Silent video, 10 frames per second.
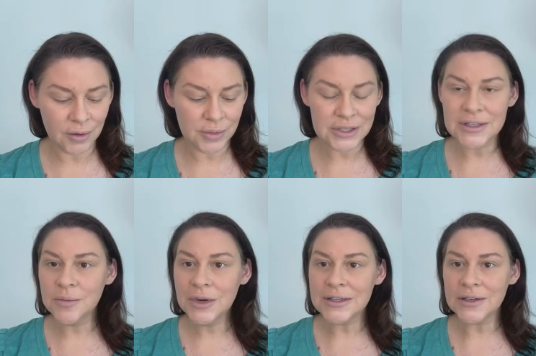But see
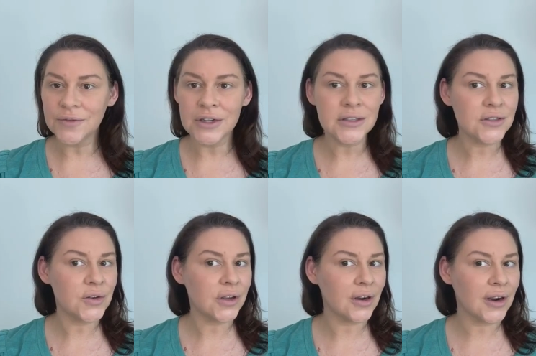what a difference
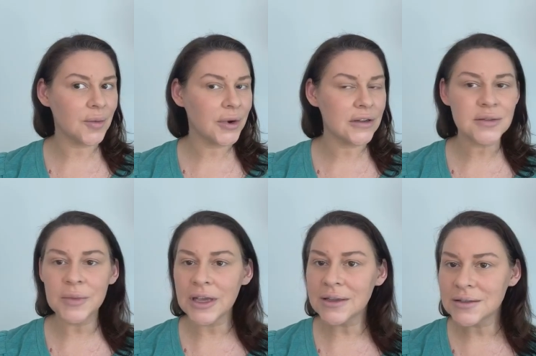doing your eyebrows
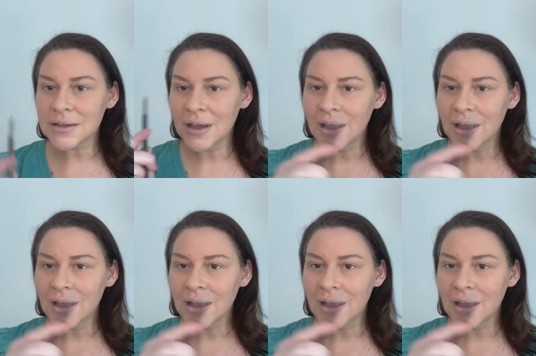makes?